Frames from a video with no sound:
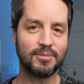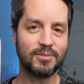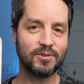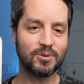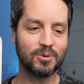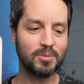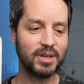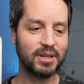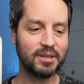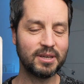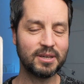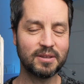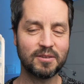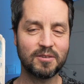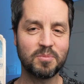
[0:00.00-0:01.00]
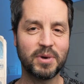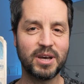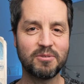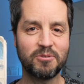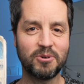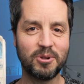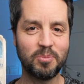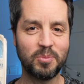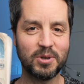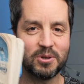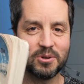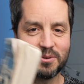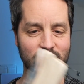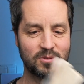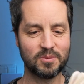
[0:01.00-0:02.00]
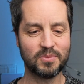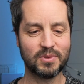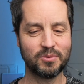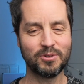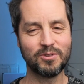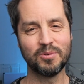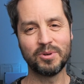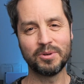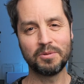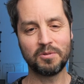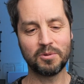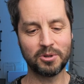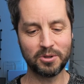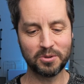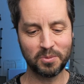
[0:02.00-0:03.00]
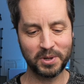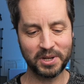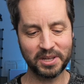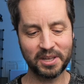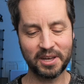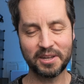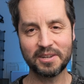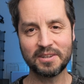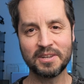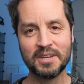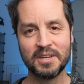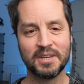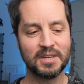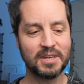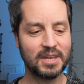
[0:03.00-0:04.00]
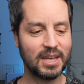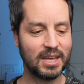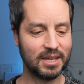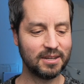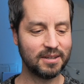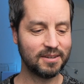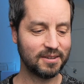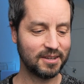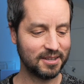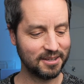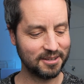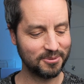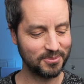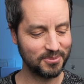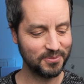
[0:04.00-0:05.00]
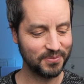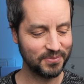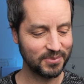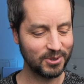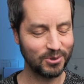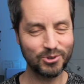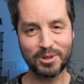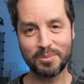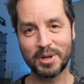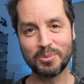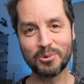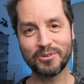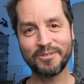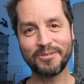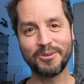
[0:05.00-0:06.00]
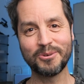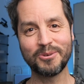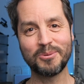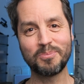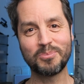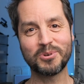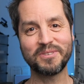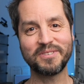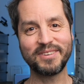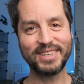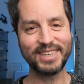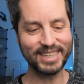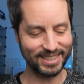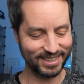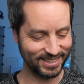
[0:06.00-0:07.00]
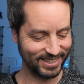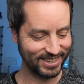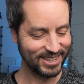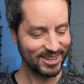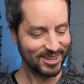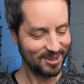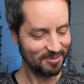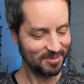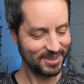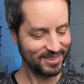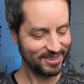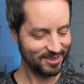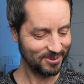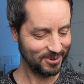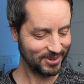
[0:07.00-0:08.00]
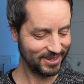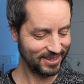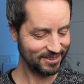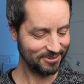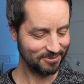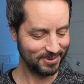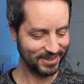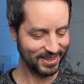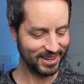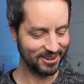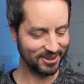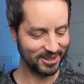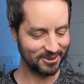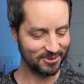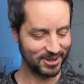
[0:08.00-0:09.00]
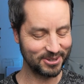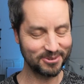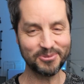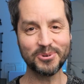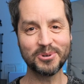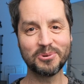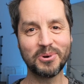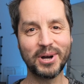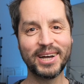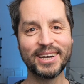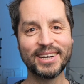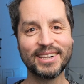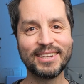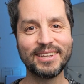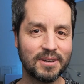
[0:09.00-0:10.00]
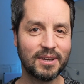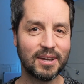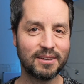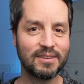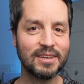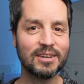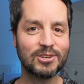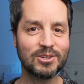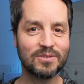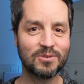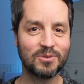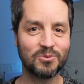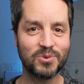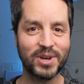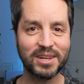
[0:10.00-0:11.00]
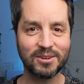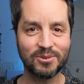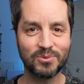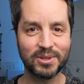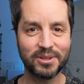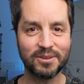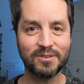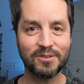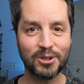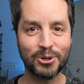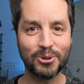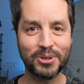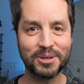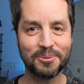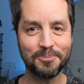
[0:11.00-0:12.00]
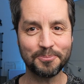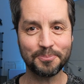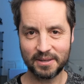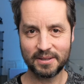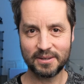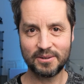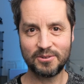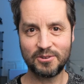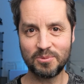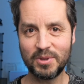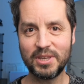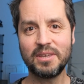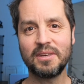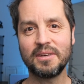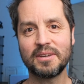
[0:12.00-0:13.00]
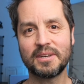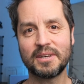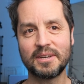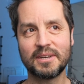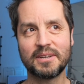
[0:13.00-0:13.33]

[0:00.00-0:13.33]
So mainly it is my fault, because first of all, it was old when I got it, and usually my books look pristine, but this one I've been carrying around for a while. I think I just read it really slowly. To me,